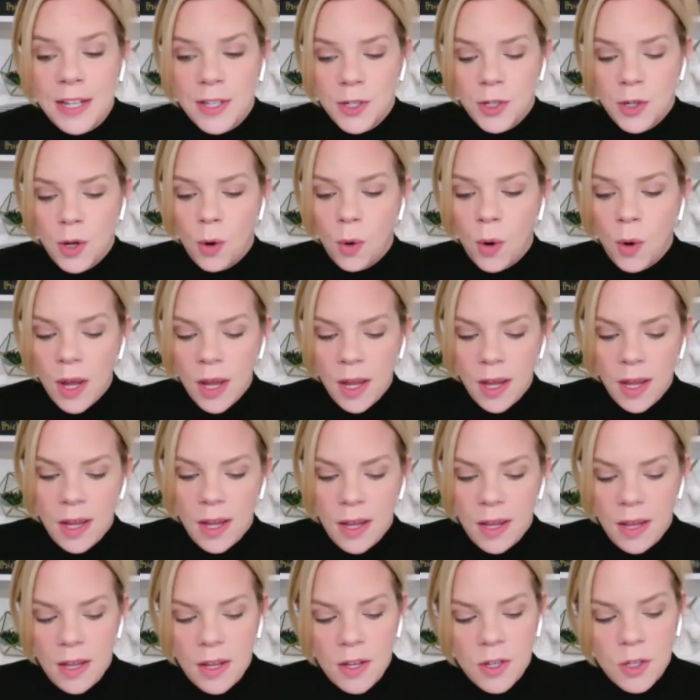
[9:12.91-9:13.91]
So
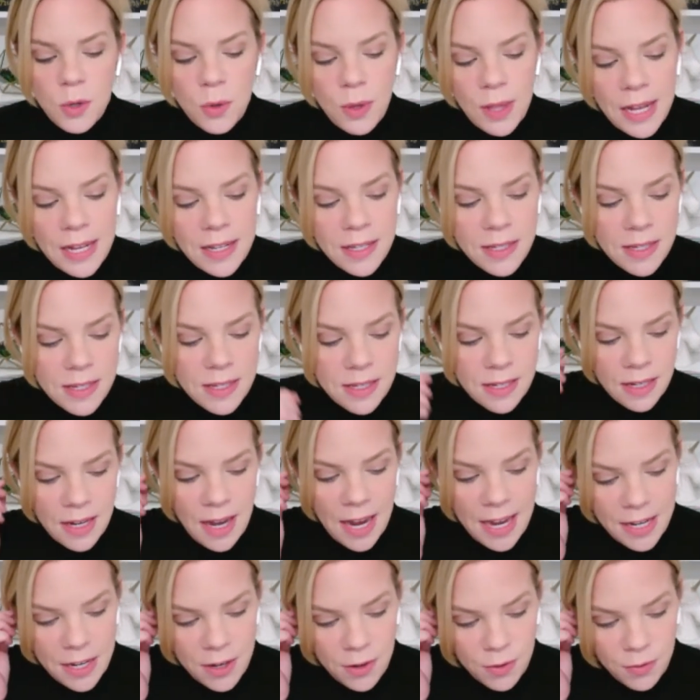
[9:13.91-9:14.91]
that's
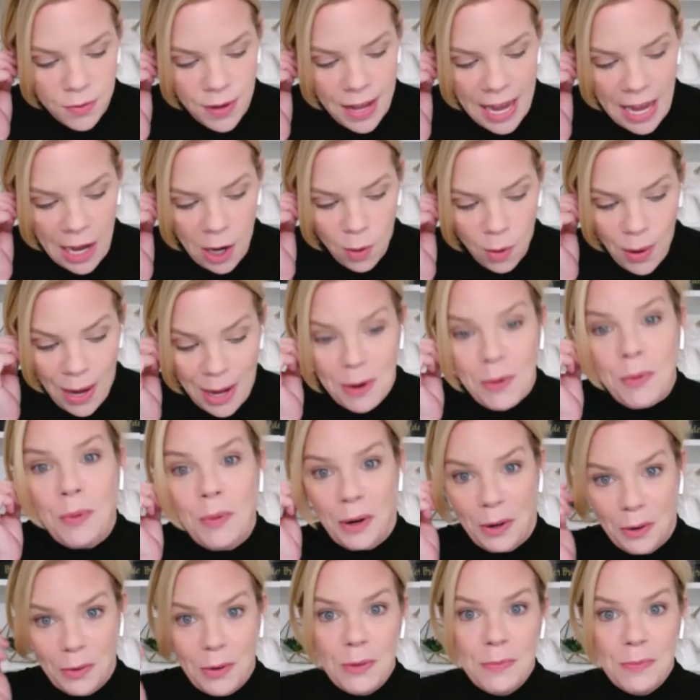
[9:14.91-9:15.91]
kind of how I
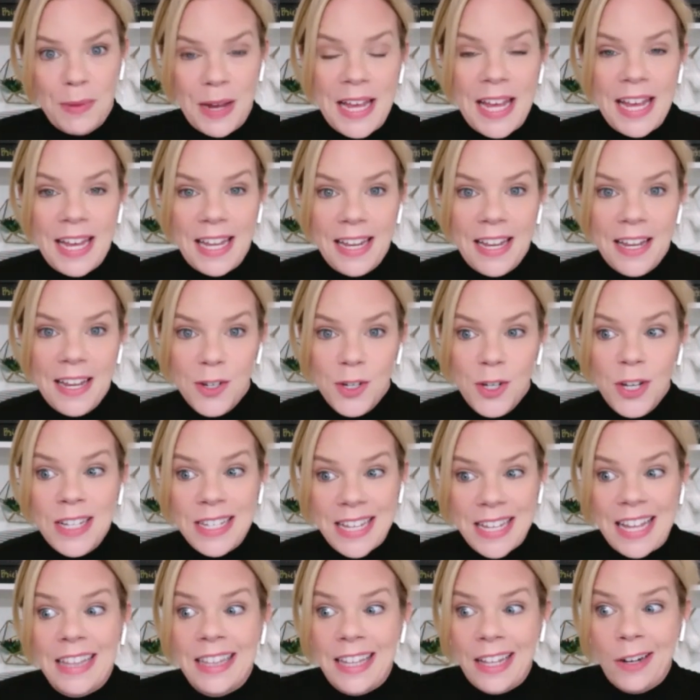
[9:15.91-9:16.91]
work with my ADHD is
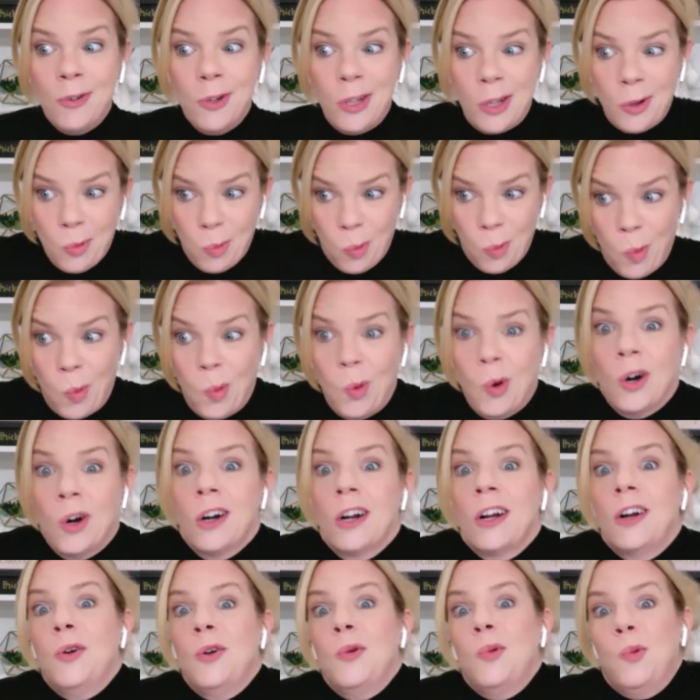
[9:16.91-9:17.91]
I literally
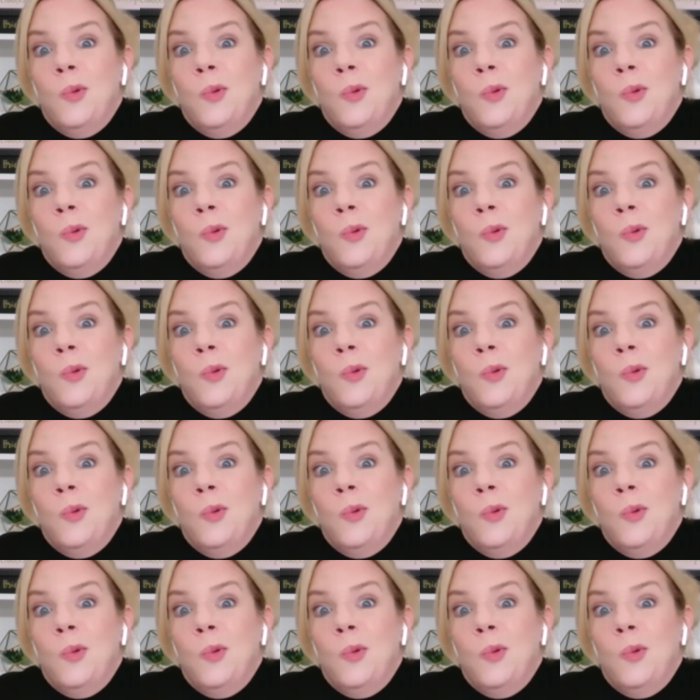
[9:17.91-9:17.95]
work